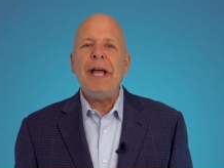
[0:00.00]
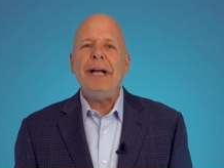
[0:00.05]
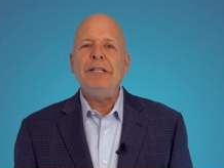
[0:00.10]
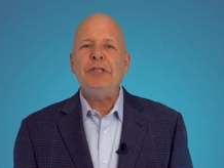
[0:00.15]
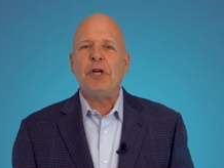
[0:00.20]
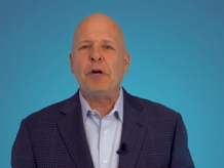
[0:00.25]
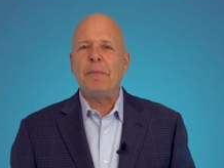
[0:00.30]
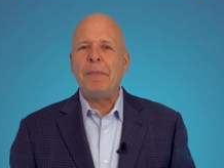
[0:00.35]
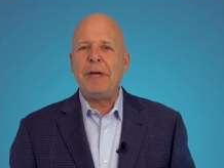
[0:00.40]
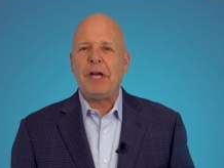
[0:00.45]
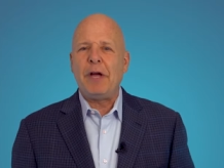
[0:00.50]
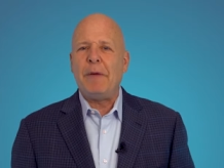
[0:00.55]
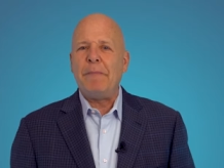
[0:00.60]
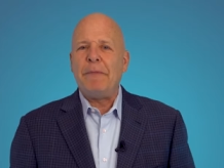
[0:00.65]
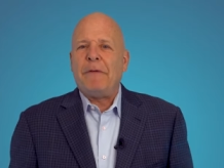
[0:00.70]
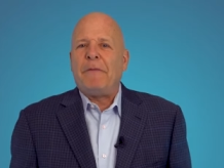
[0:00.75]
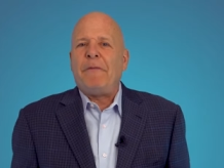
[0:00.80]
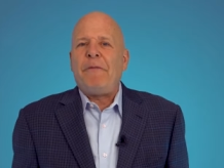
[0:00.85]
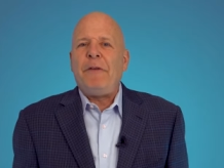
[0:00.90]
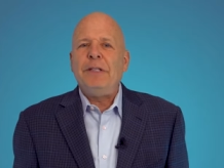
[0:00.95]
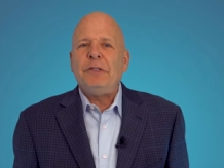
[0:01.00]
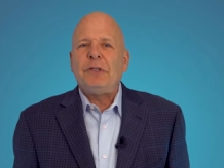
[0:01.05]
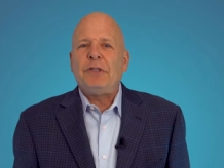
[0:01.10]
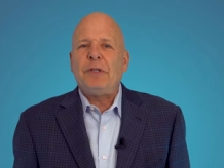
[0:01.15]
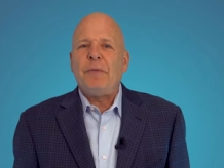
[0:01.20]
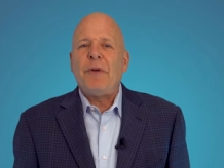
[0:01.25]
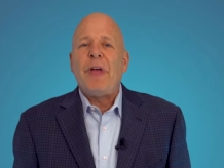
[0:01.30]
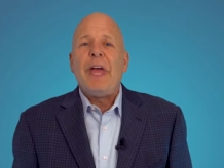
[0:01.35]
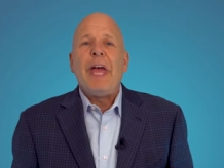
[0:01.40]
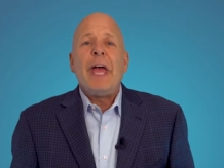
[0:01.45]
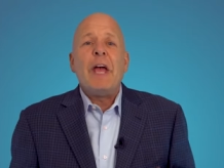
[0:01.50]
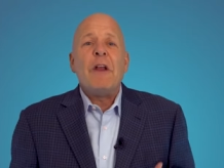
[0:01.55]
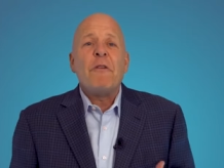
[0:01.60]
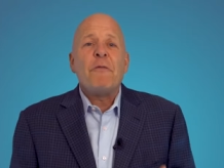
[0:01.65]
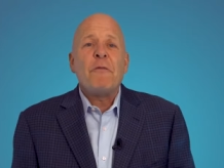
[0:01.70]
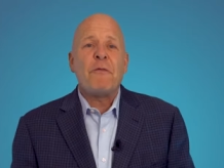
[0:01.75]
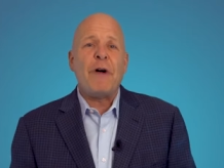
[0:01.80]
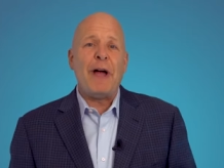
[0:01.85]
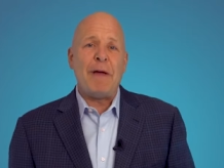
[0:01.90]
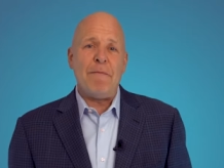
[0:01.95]
nature to become defensive and
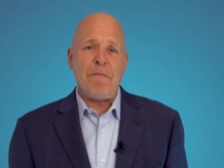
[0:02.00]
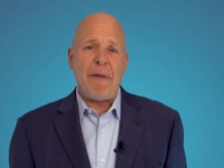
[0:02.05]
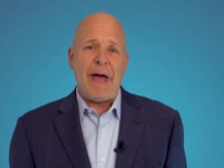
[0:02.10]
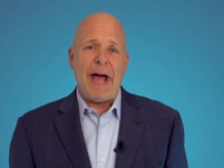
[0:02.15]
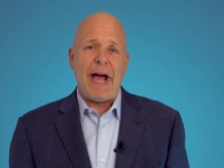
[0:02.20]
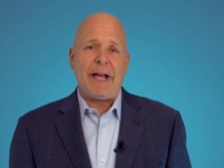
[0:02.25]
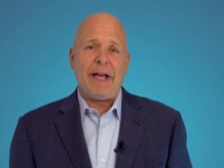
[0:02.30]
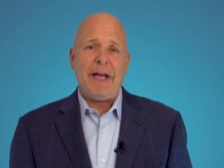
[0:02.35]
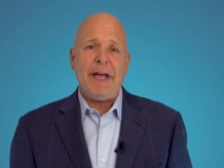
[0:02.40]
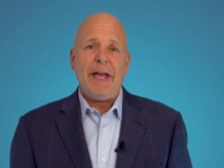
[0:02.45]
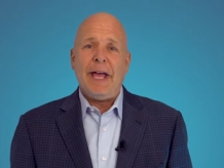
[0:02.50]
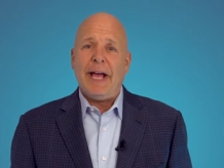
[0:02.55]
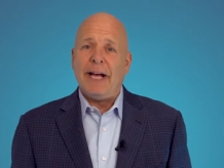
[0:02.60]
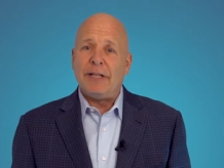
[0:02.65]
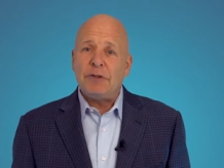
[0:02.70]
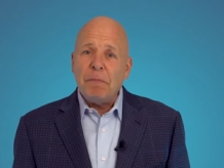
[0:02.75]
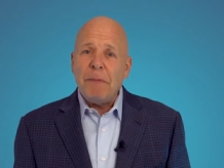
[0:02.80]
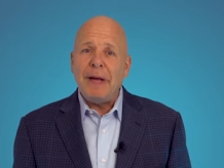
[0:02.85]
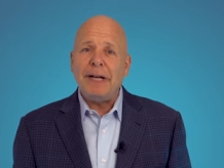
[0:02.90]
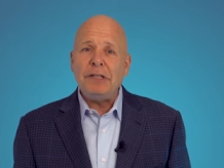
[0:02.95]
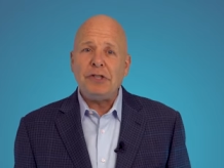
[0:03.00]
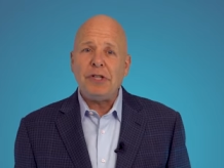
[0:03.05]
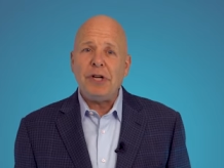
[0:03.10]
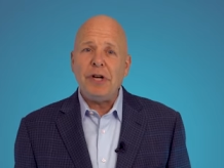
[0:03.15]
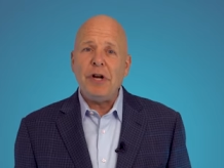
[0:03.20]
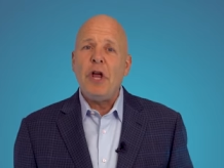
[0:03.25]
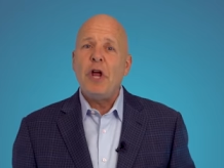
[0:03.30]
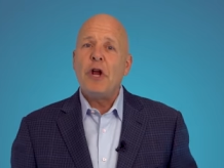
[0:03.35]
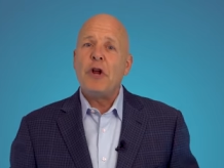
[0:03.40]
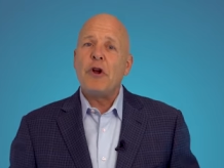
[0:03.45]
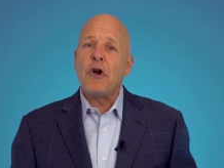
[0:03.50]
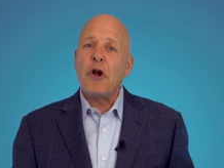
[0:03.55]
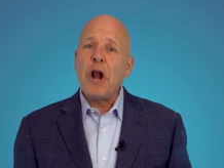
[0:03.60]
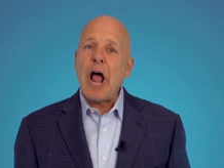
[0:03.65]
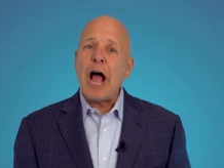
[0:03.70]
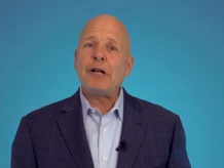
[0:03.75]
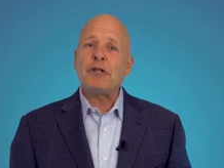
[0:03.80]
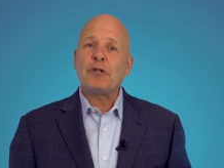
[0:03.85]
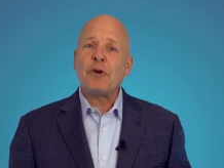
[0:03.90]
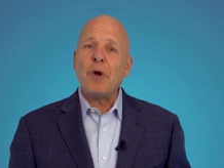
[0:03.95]
fight back. As mentioned, you're
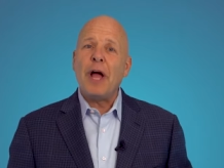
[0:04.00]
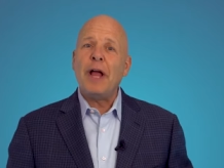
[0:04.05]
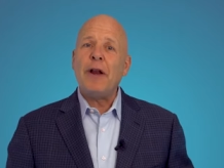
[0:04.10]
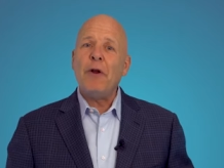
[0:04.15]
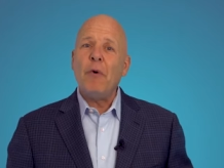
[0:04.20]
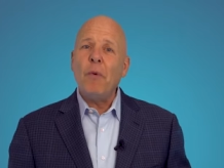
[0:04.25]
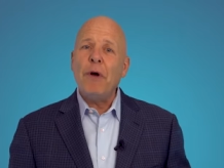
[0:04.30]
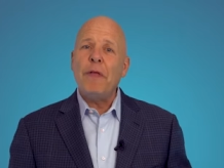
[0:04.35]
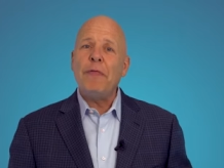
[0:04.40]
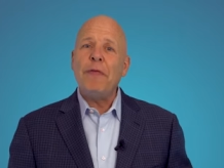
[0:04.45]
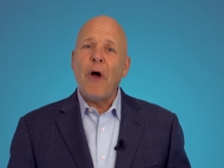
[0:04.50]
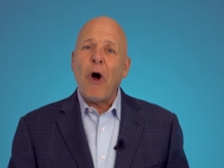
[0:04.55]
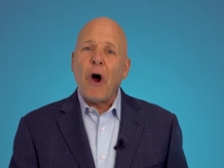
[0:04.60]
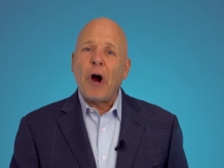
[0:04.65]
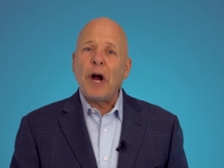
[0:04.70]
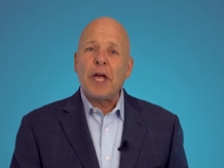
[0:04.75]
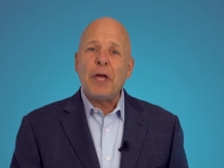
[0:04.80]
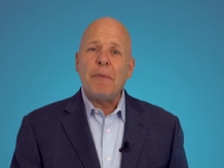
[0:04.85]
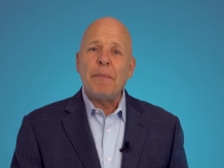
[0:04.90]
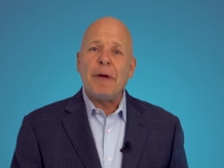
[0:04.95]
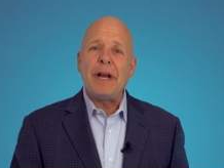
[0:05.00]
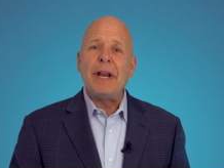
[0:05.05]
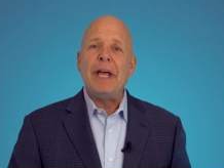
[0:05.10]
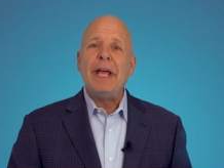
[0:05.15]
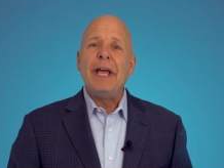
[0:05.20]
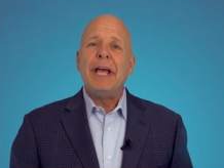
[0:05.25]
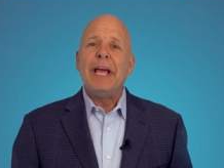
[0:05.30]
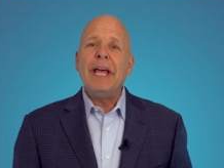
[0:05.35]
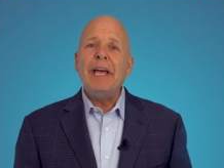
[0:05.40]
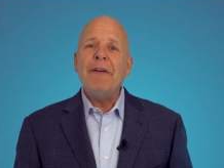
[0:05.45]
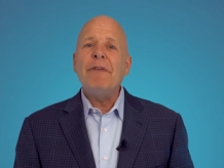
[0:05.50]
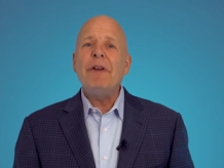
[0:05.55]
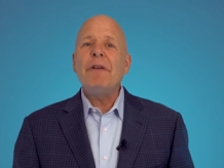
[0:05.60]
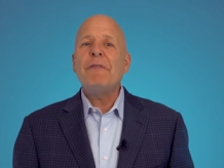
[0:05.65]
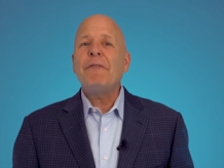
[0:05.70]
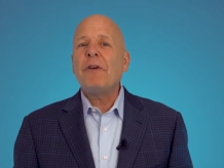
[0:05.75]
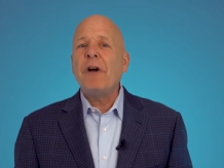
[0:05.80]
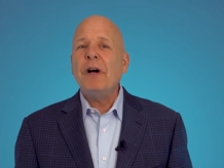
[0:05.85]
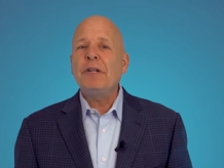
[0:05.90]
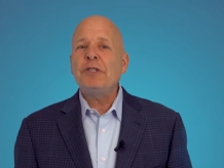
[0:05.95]
not trying to win the argument. Even
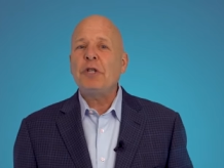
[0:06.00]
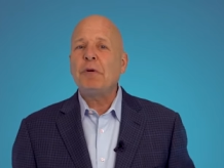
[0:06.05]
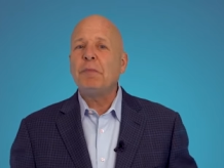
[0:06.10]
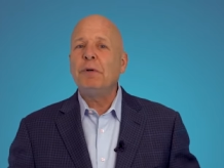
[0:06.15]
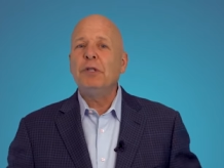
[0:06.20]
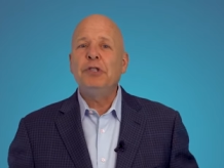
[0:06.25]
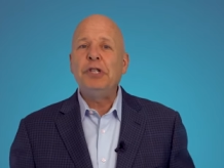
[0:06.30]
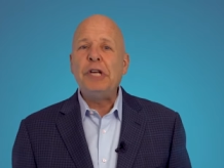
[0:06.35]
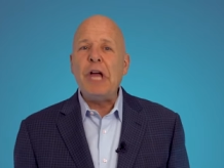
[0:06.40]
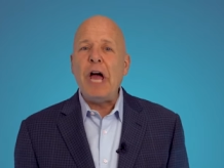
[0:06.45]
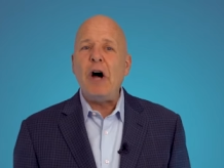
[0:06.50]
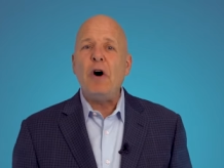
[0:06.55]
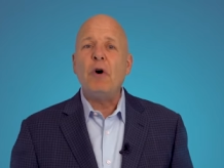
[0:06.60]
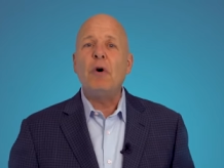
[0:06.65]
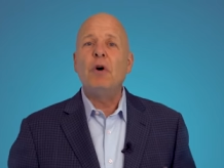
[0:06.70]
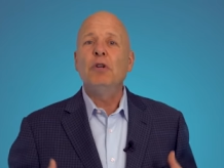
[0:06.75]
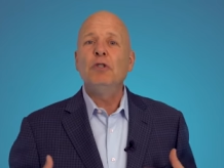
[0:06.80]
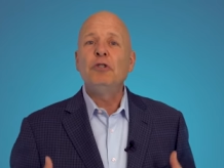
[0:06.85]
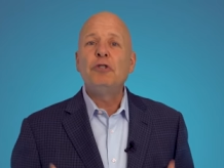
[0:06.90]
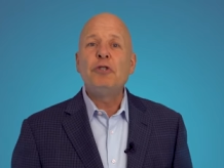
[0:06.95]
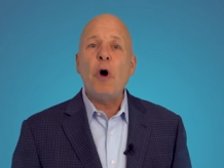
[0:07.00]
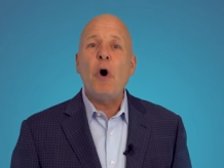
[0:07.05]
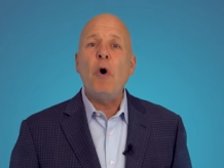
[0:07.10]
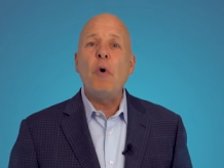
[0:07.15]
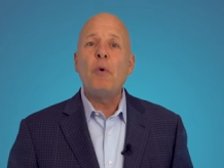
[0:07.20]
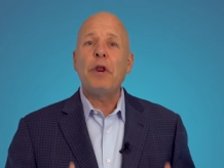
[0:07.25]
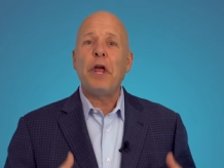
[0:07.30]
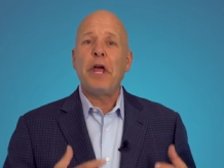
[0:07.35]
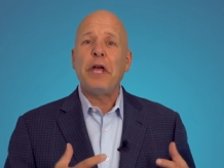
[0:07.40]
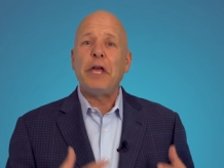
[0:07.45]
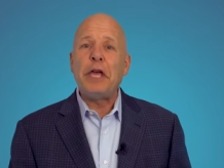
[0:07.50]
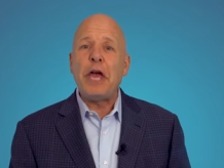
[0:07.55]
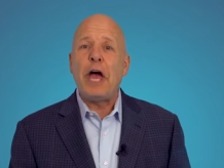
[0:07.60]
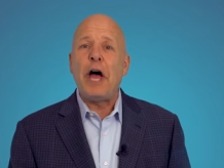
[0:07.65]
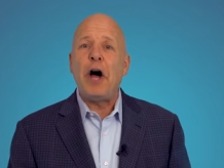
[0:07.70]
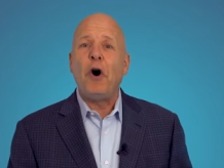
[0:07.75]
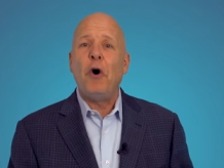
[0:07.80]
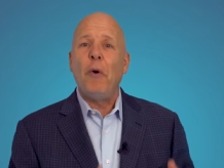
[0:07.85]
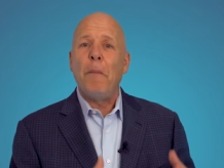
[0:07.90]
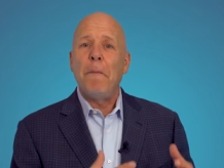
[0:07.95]
if customers yell, don't
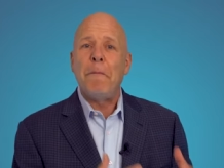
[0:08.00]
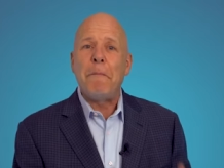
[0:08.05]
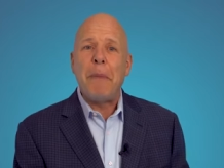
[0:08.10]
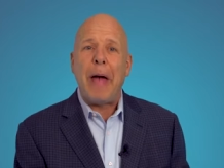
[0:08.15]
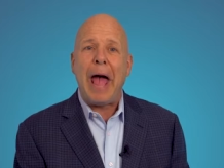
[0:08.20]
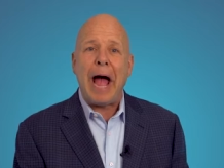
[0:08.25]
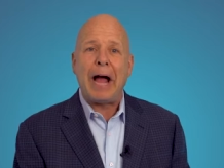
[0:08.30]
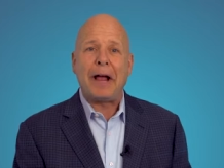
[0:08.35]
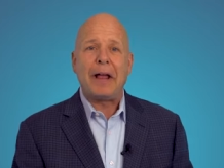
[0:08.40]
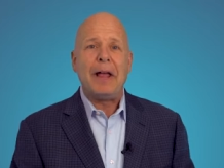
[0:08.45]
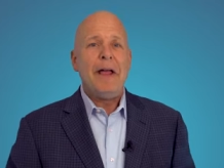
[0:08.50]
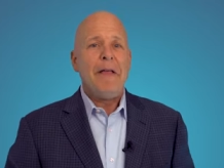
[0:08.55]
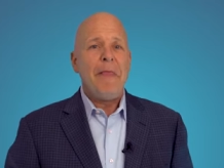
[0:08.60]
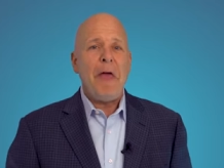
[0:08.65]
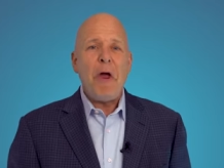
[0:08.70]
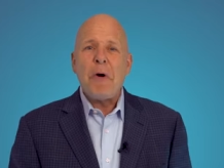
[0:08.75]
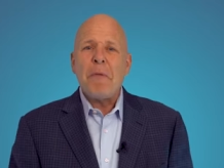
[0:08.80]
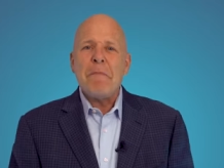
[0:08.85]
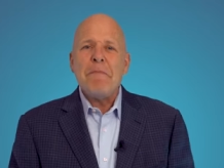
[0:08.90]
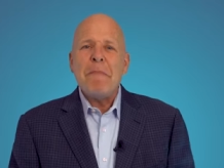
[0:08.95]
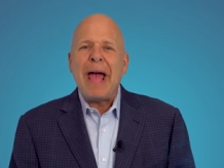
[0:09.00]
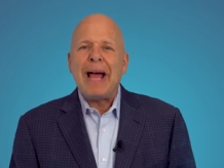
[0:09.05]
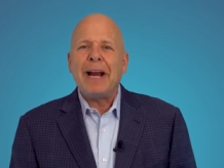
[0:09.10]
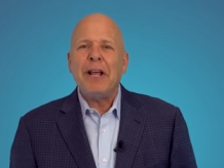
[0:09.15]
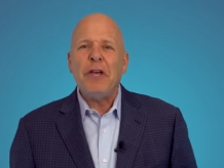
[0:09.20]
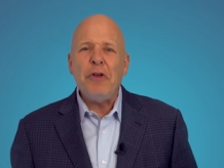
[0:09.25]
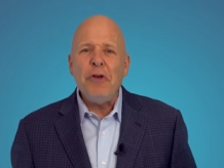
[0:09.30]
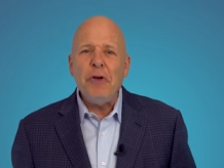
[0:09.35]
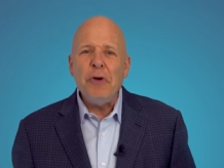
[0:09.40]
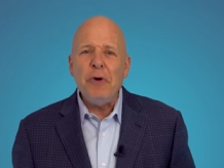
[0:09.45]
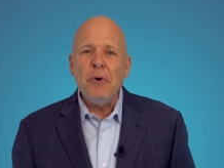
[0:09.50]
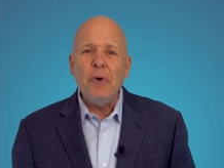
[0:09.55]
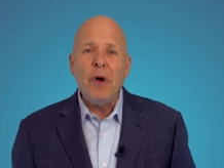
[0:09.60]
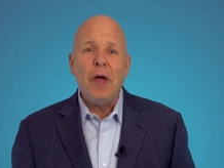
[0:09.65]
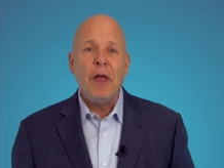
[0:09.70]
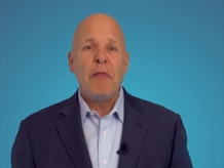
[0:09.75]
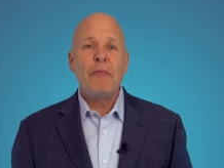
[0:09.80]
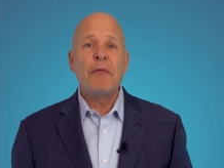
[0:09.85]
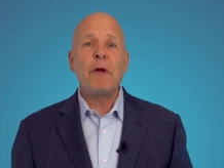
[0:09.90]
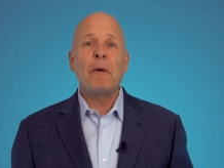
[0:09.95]
yell back. They aren't mad at
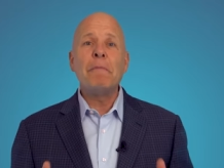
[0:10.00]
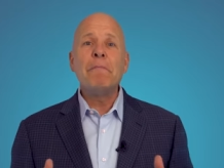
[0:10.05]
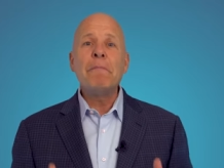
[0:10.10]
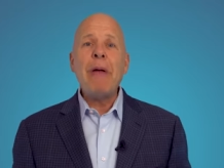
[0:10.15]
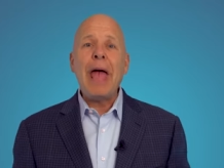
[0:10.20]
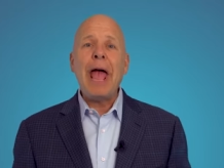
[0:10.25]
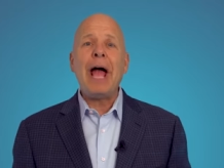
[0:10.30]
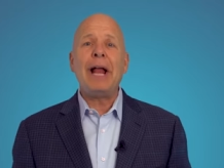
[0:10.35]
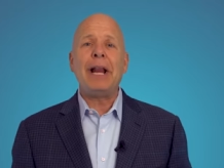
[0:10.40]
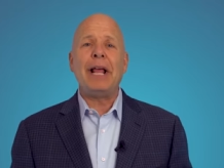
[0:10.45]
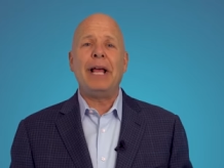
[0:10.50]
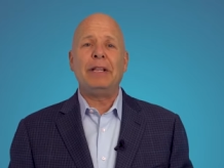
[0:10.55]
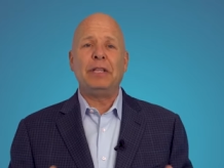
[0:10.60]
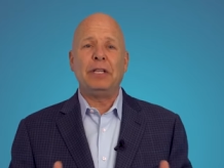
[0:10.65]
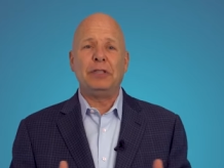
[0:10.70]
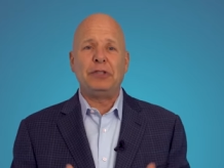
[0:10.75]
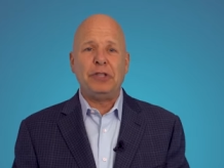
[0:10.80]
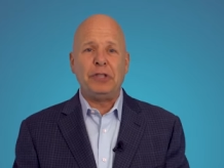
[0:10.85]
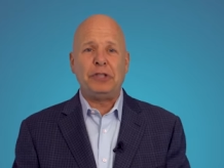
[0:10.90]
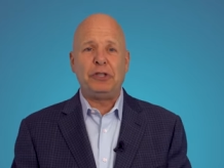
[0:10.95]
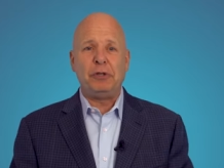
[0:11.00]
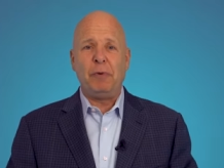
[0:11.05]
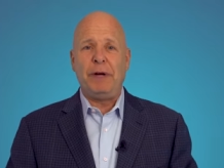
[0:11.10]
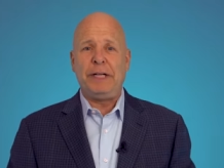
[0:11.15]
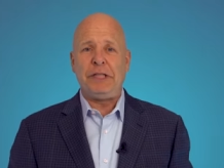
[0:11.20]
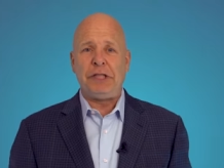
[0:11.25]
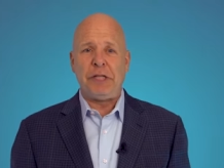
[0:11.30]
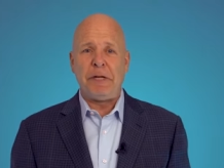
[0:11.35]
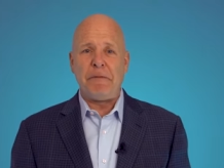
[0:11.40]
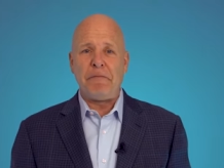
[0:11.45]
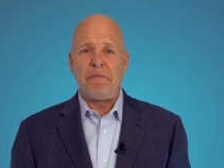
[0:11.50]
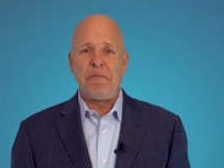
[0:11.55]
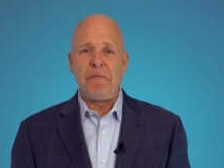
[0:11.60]
you, they're mad at the situation.